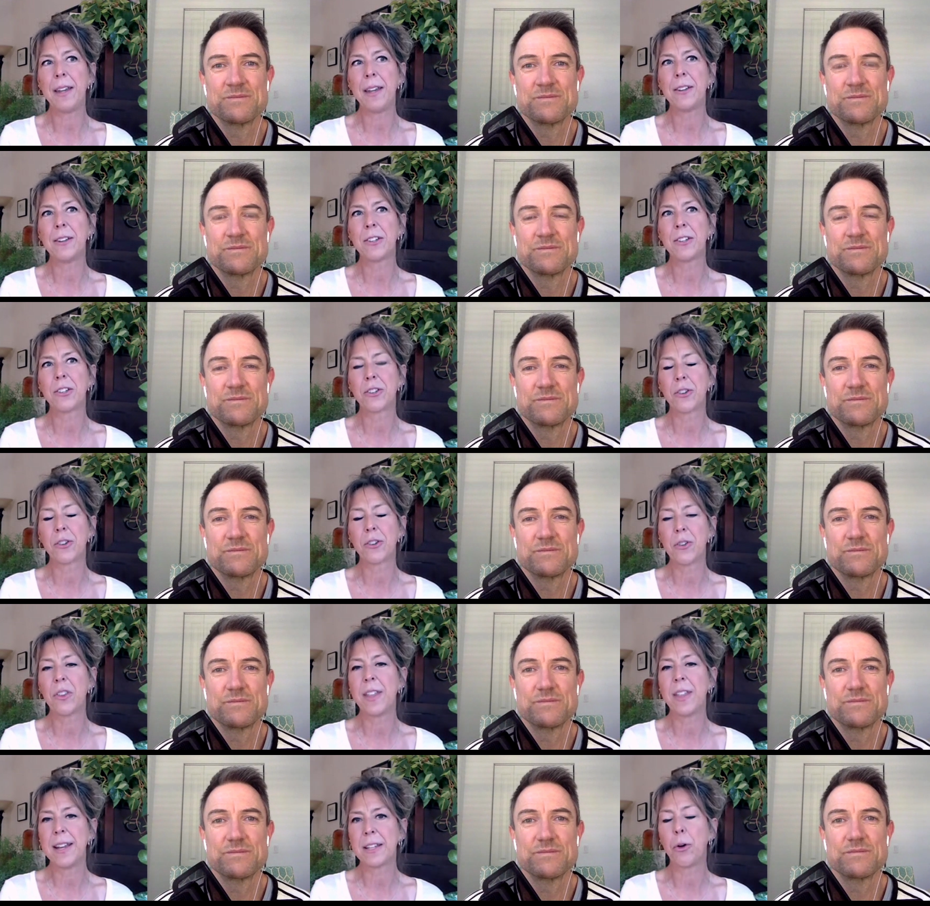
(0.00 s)
Speaker 1: certain
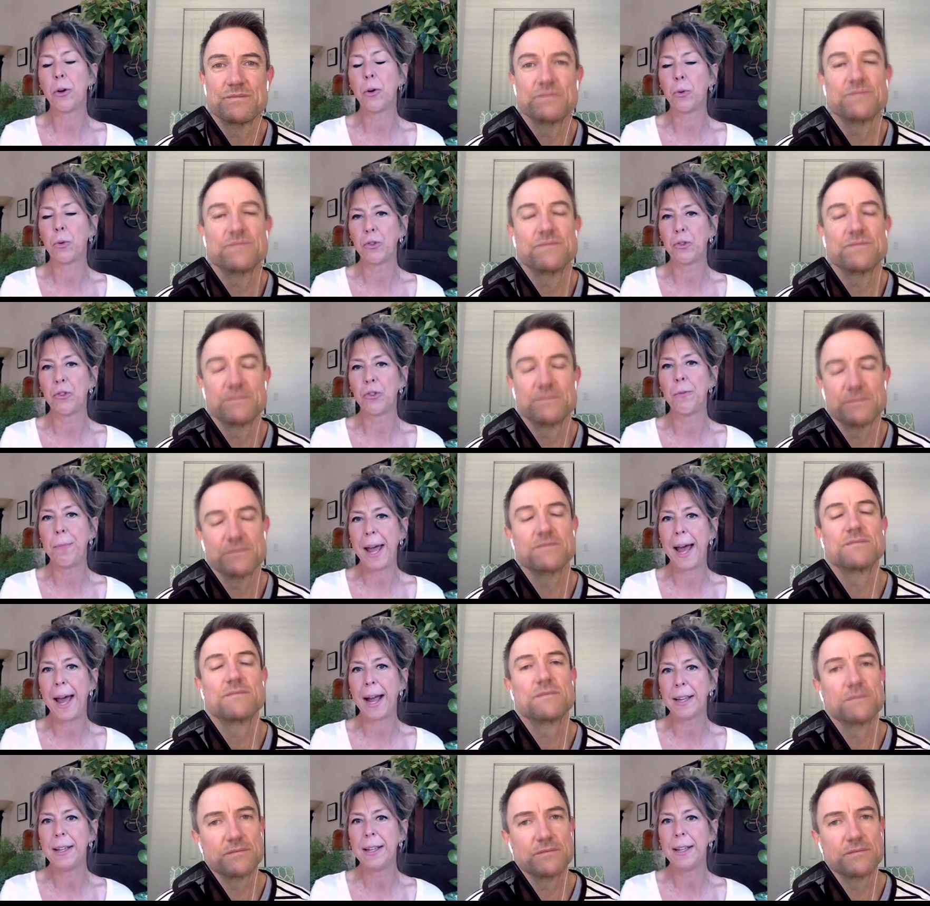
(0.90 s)
things hold you
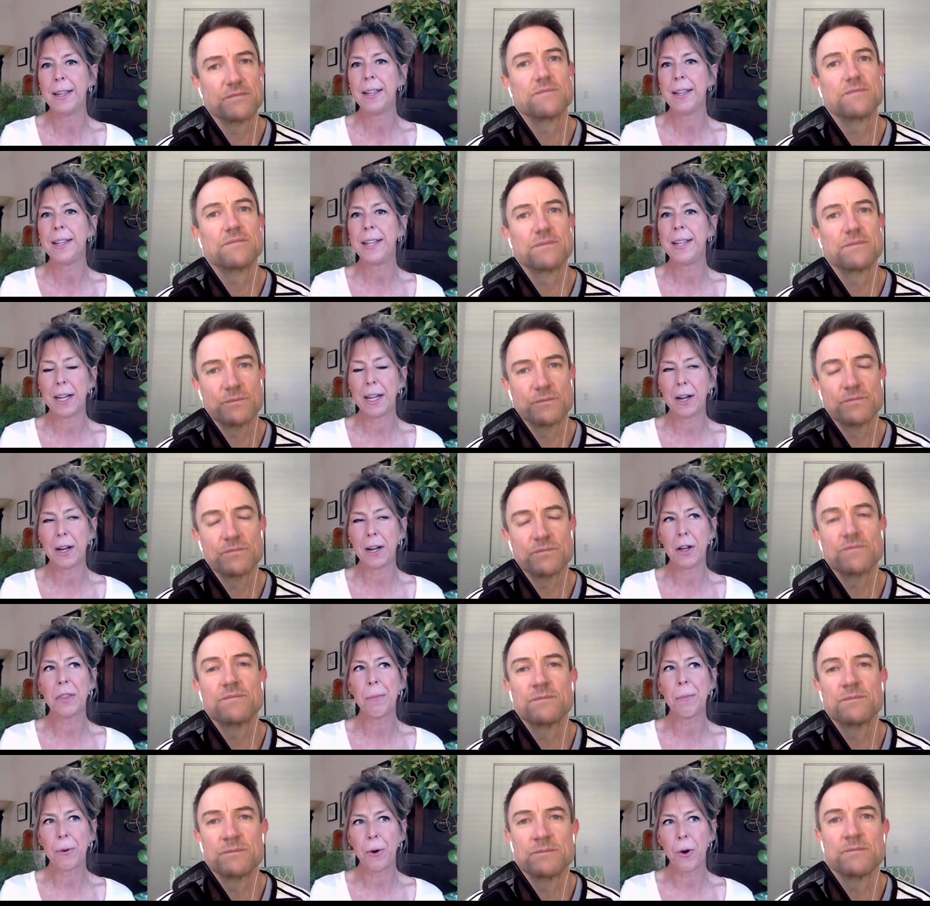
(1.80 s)
back. Get on the
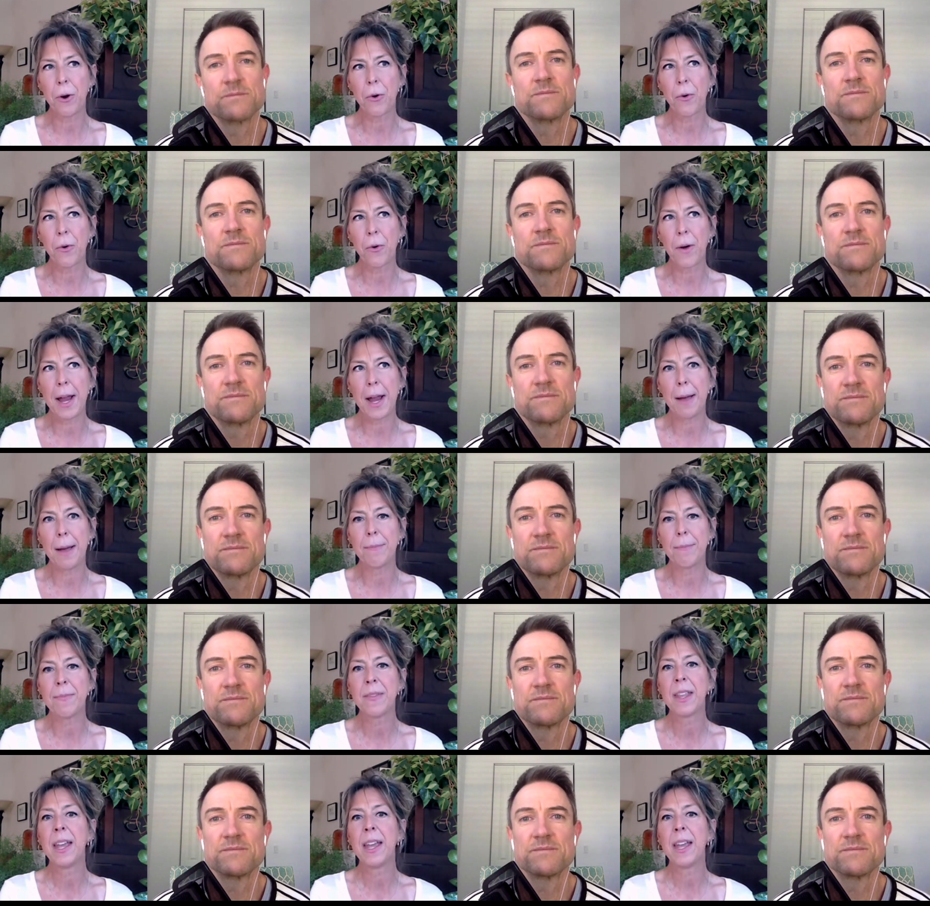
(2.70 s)
program
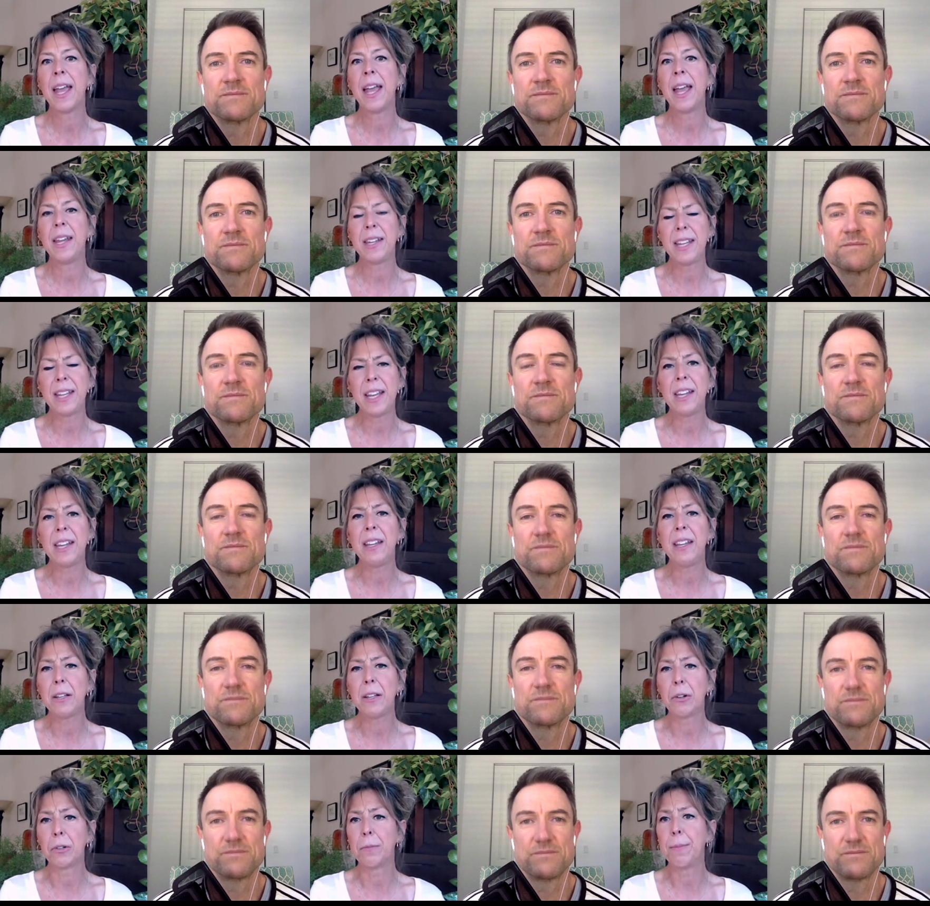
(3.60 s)
and get
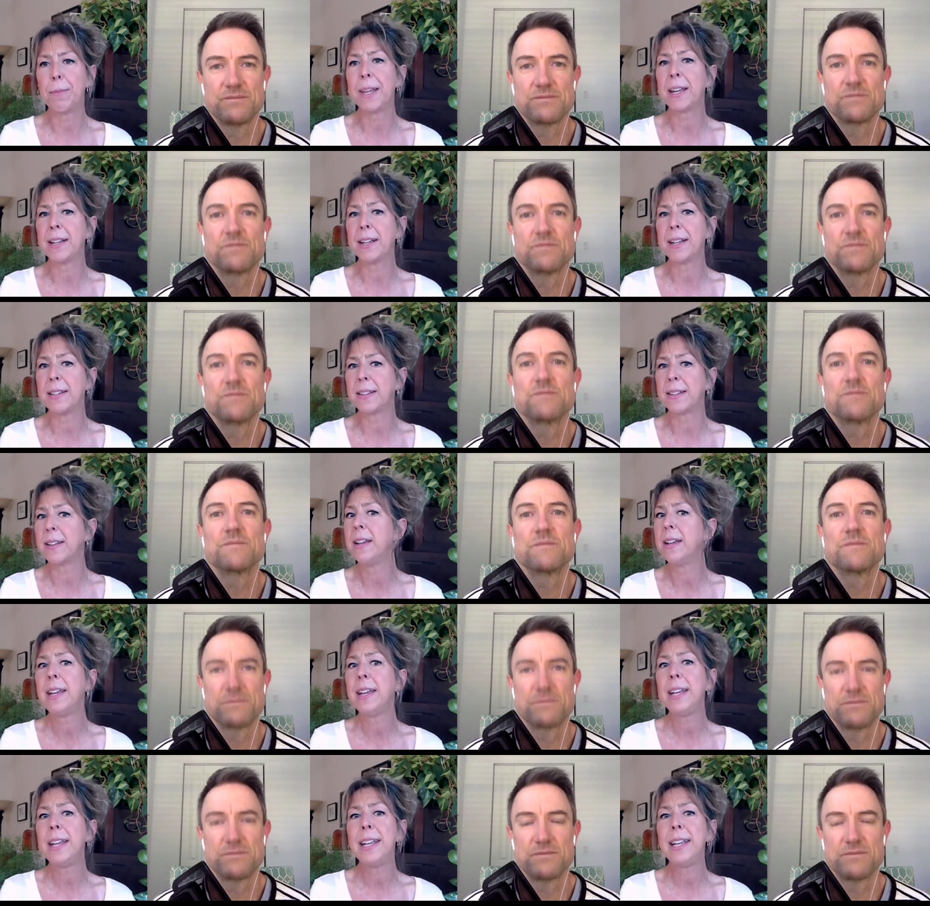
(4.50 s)
healed because
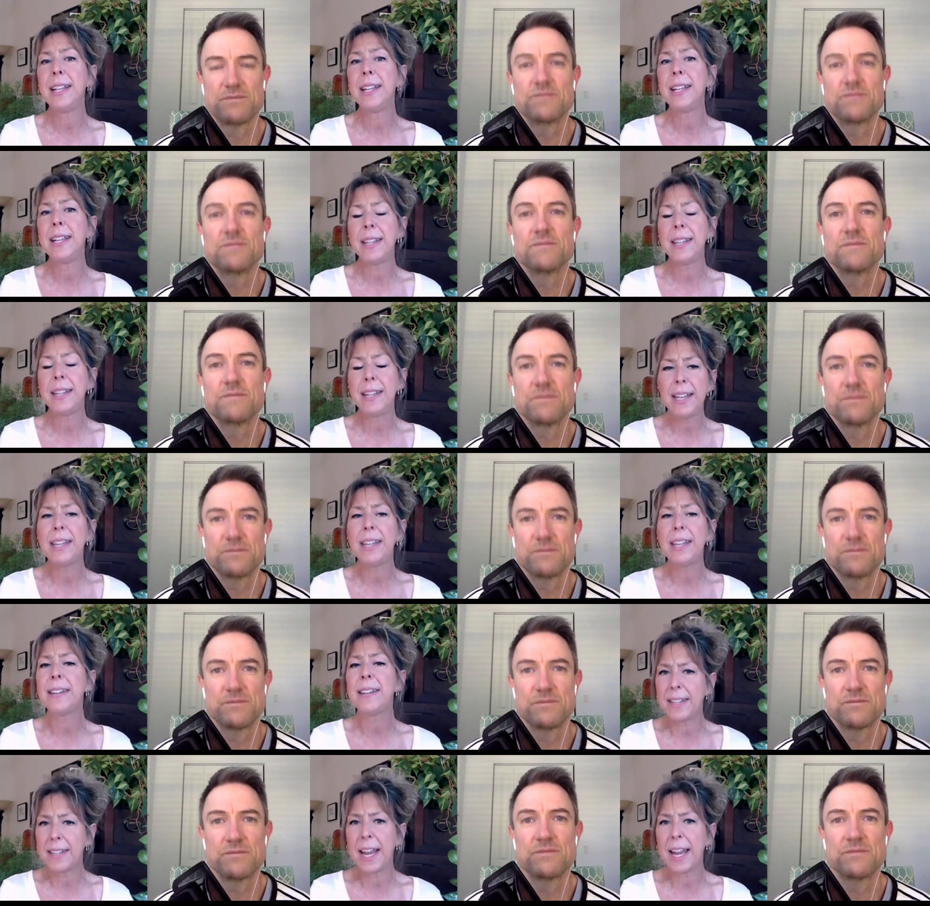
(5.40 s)
it, it is
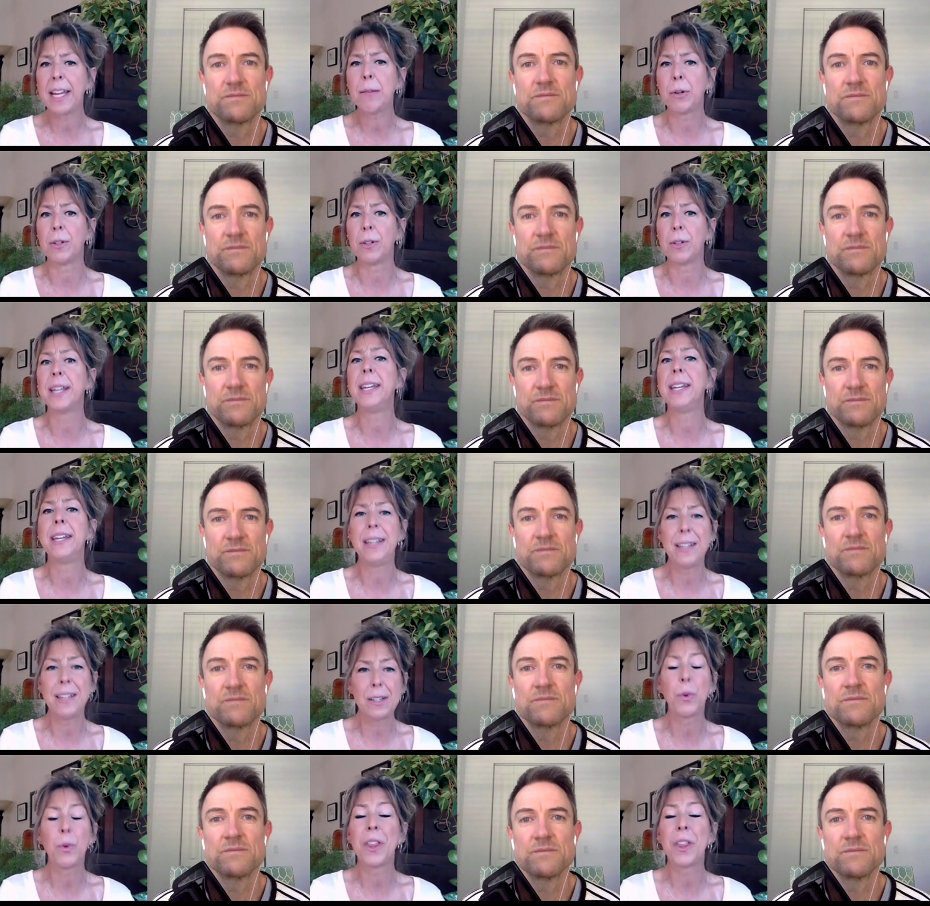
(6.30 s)
attainable and it
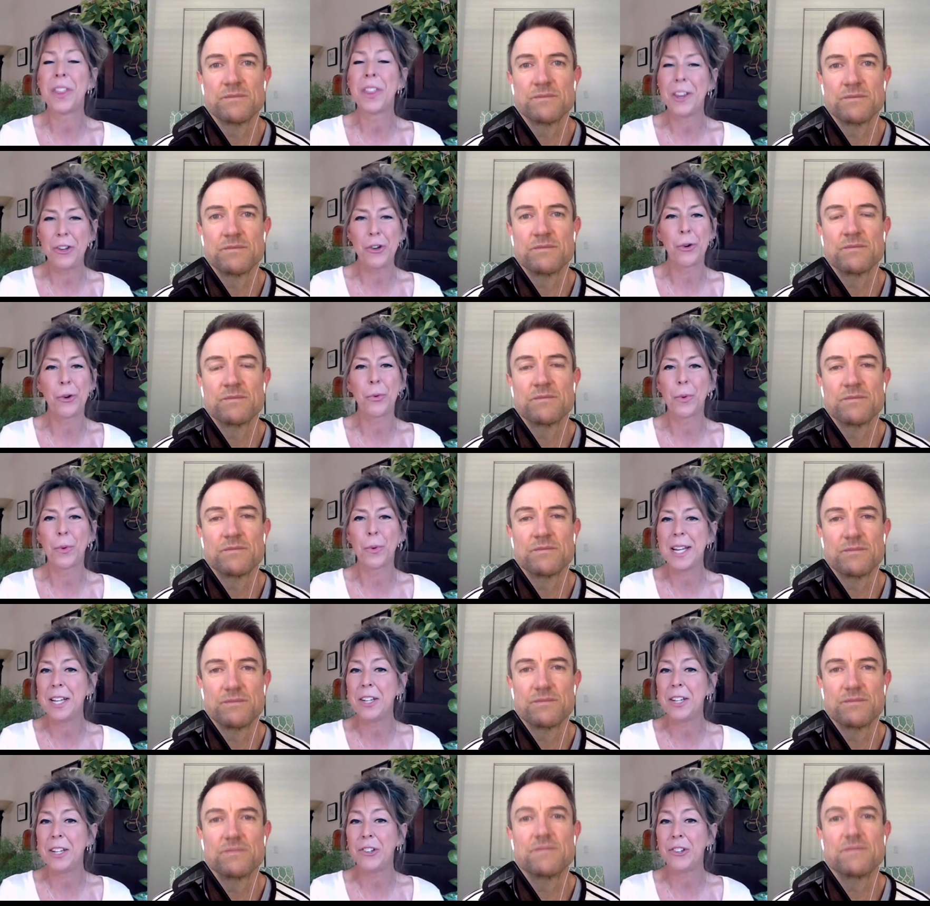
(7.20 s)
is within your
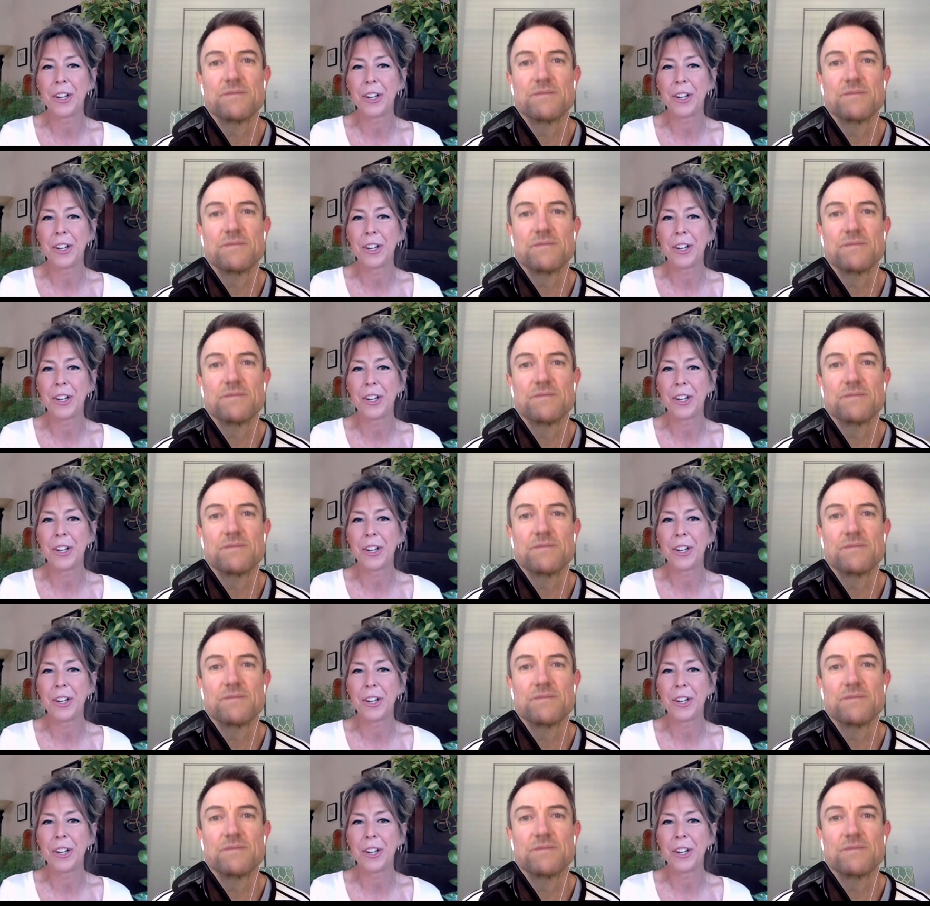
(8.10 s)
reach.